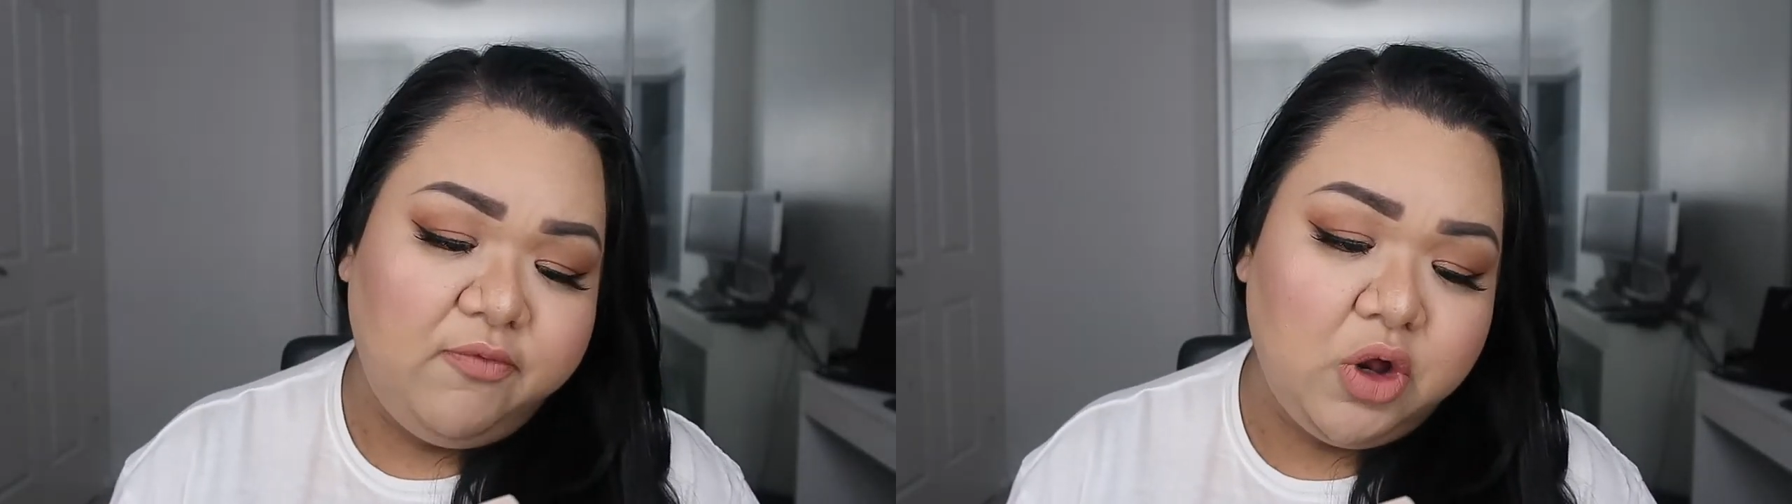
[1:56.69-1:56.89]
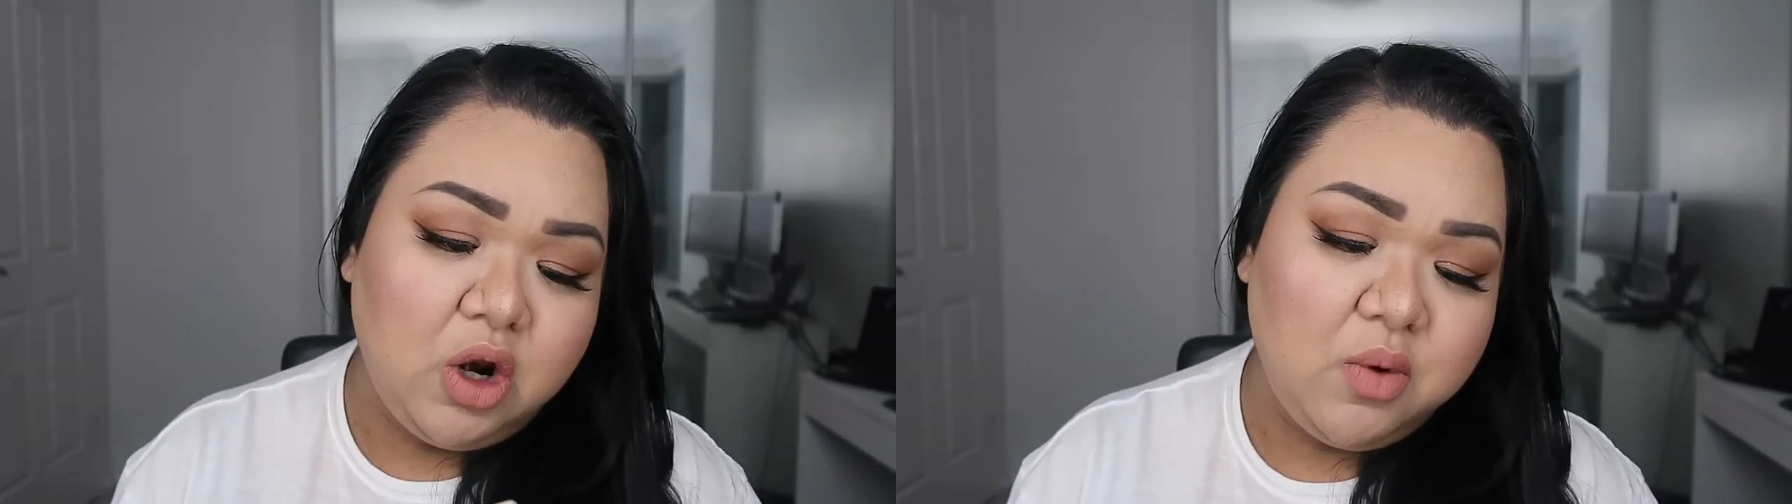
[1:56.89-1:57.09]

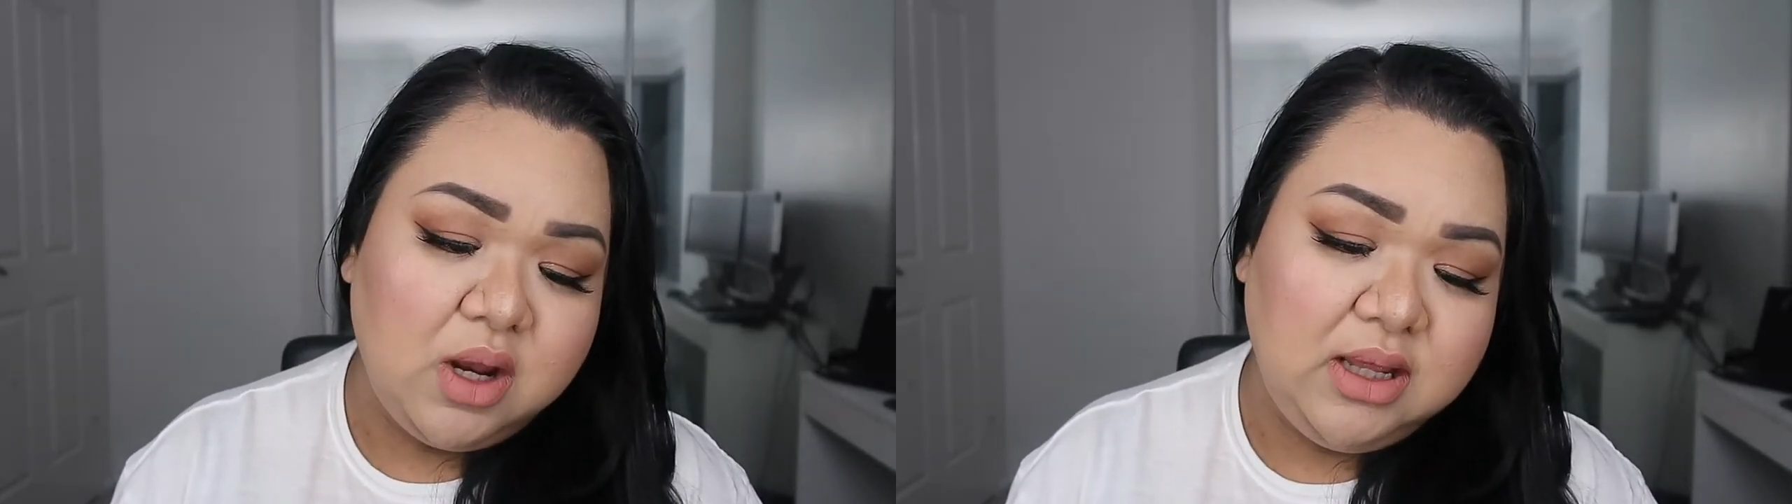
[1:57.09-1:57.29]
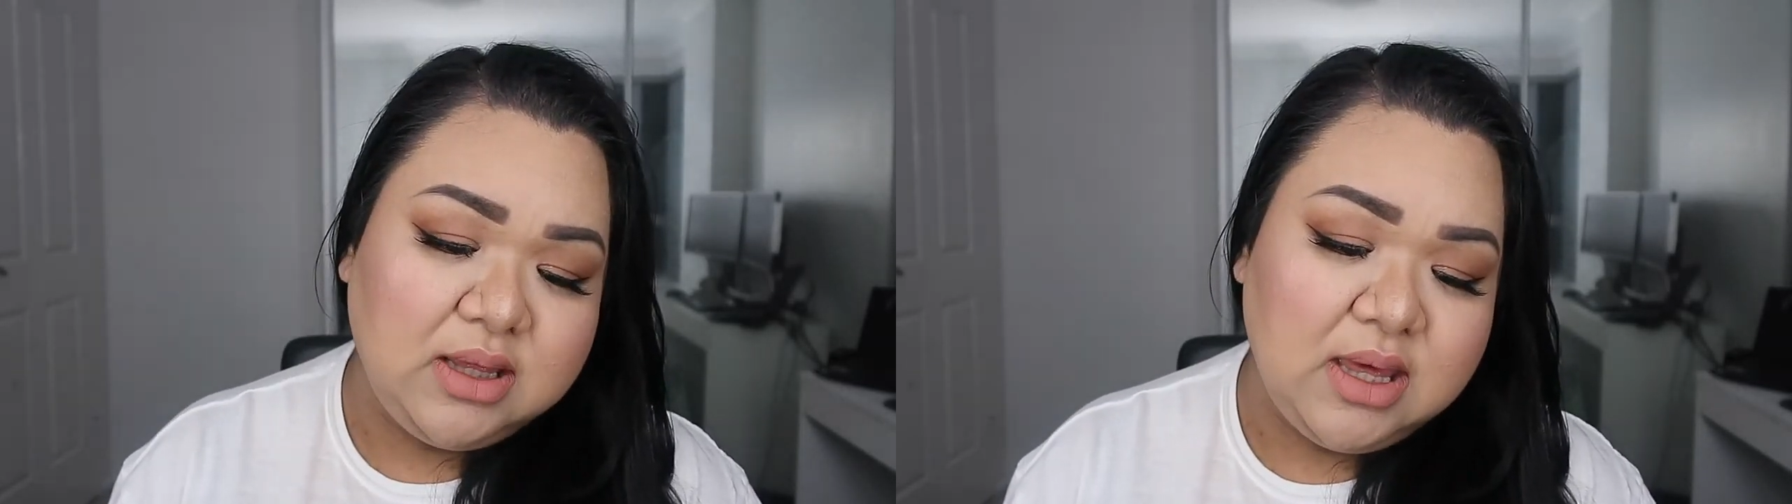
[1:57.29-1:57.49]
Photo
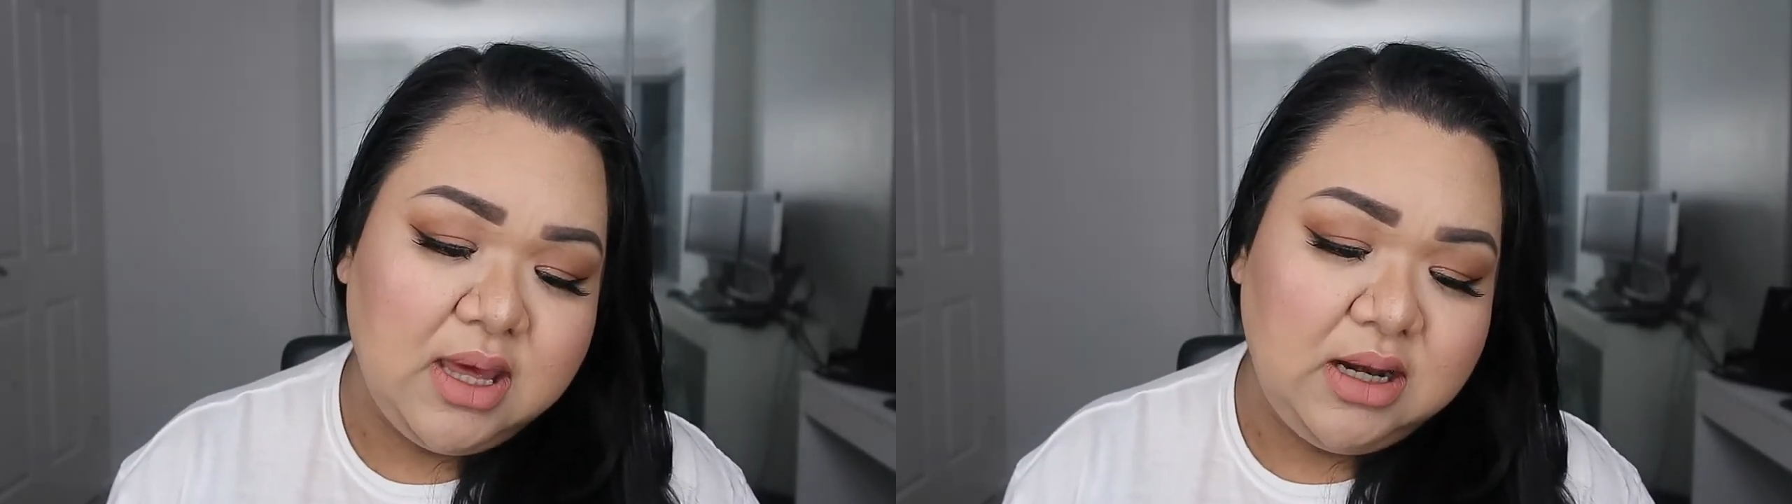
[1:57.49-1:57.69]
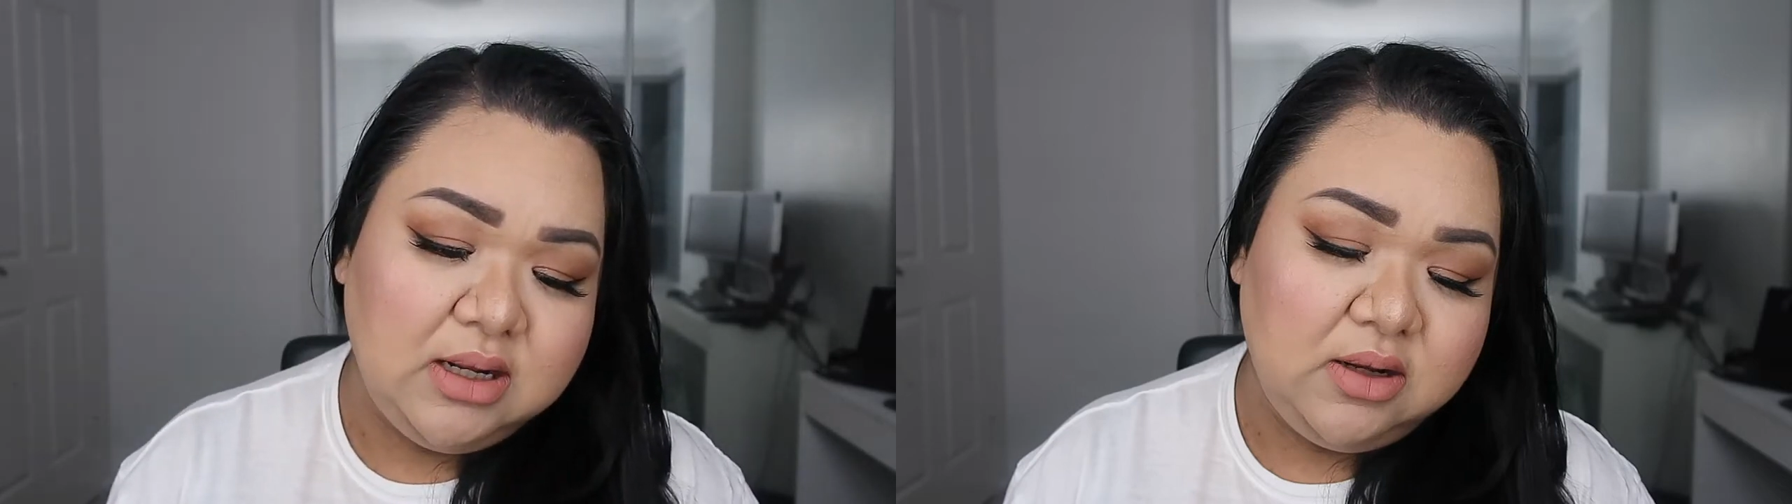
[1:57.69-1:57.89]
Ready
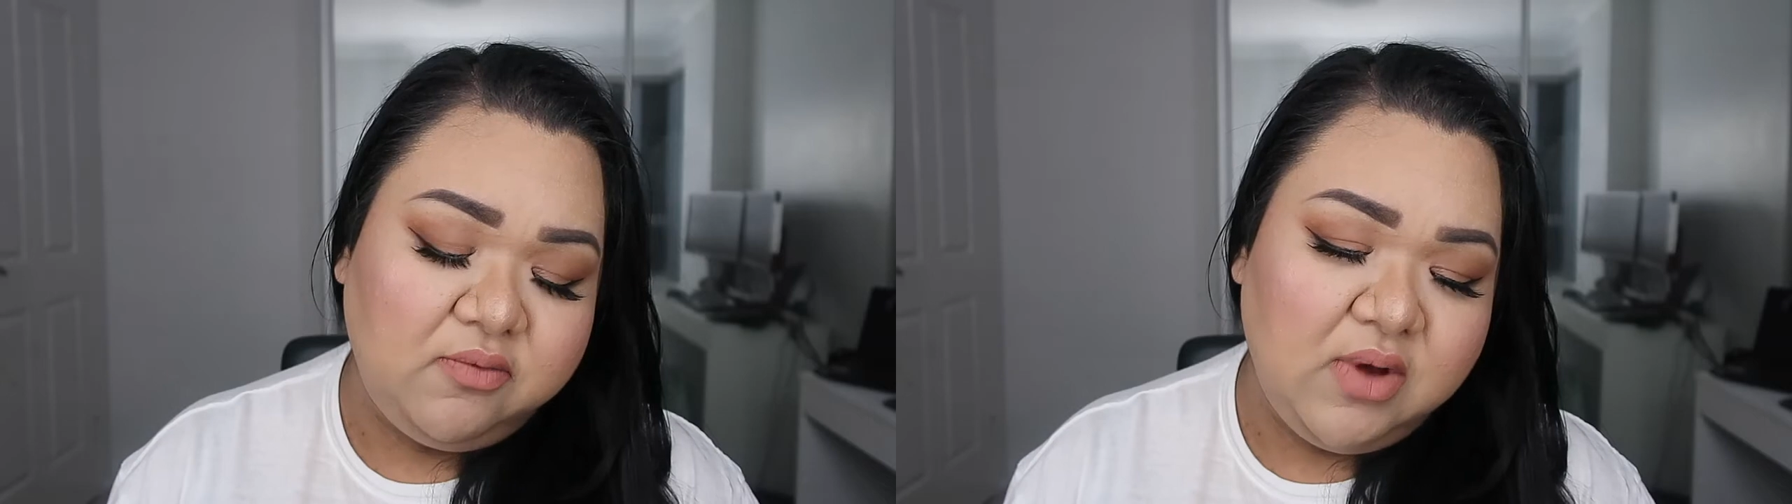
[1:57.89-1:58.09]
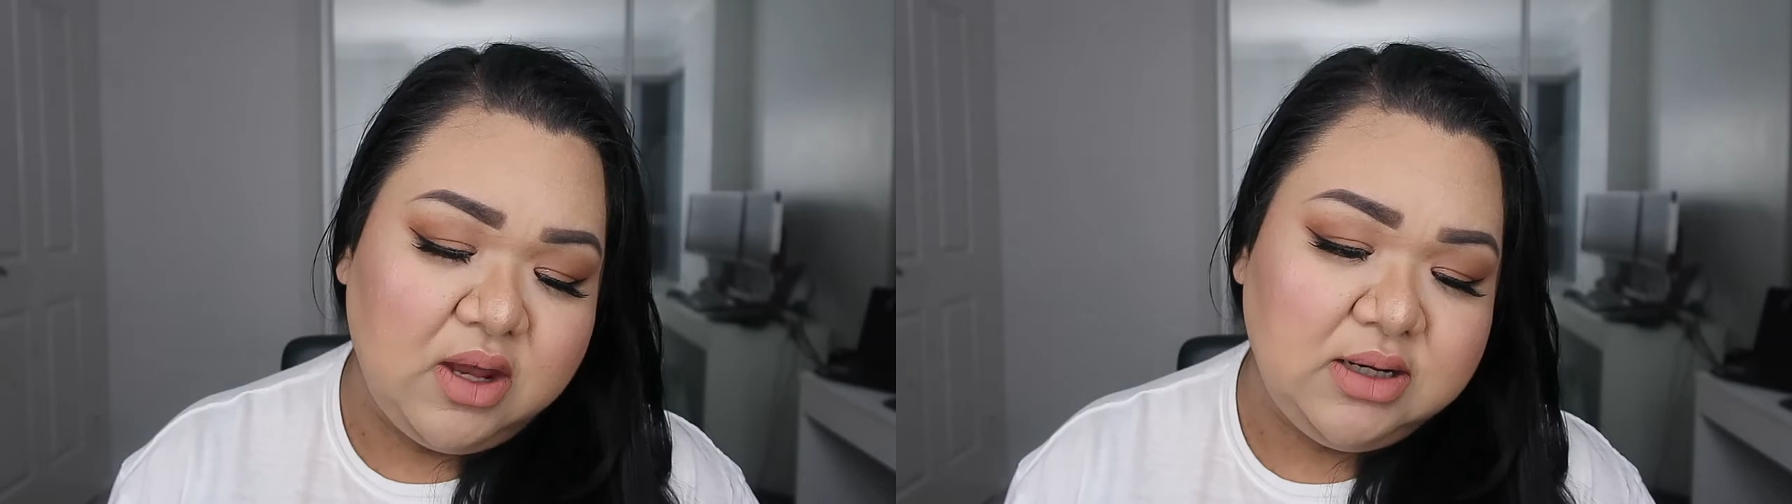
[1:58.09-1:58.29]
Candid
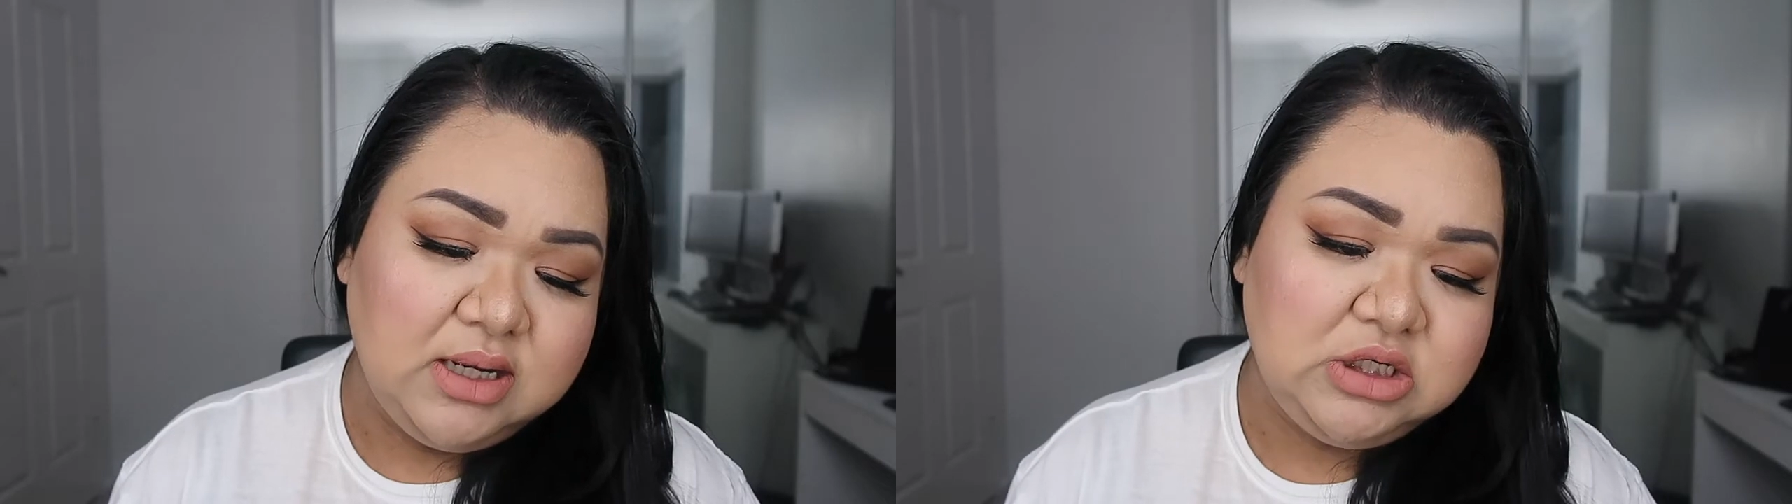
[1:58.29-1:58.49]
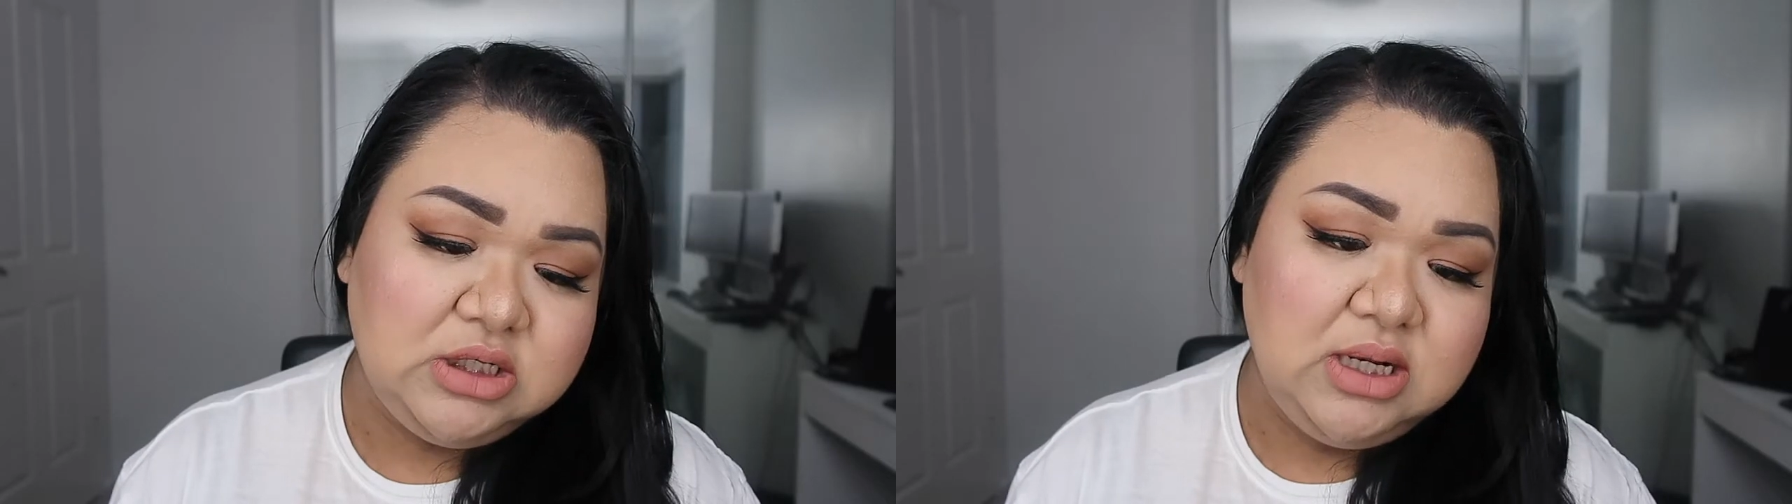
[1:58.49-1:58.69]

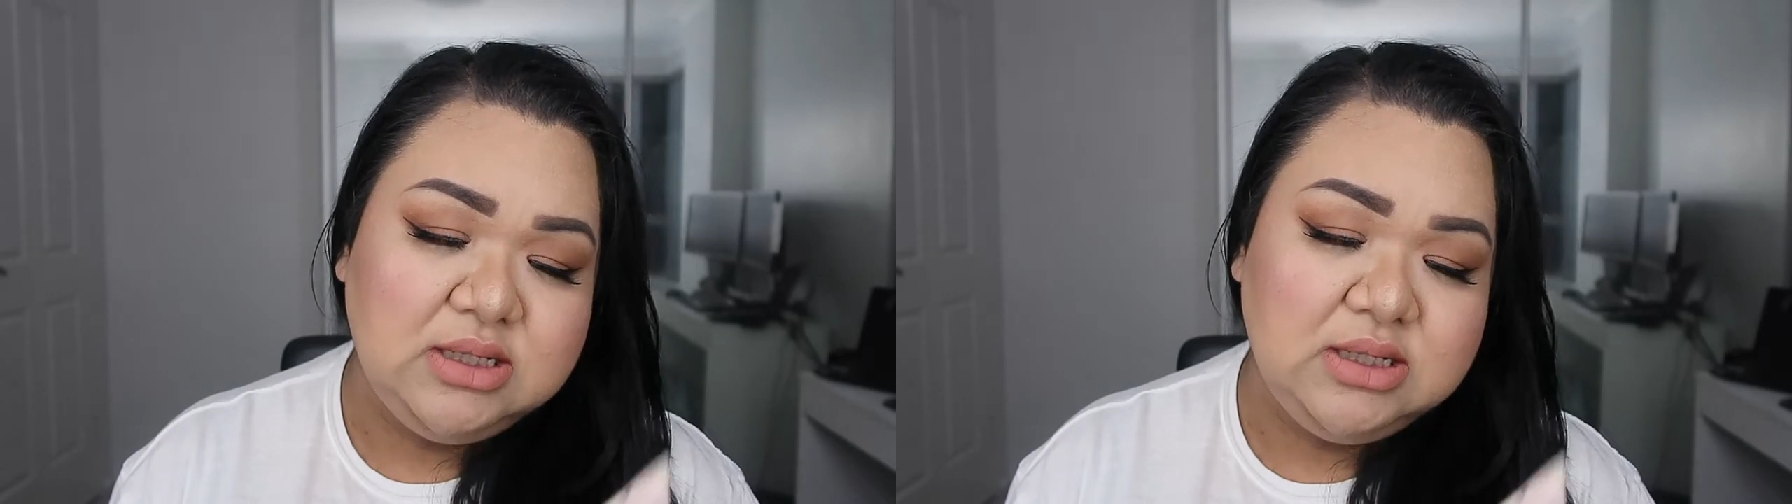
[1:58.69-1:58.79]
Foundation,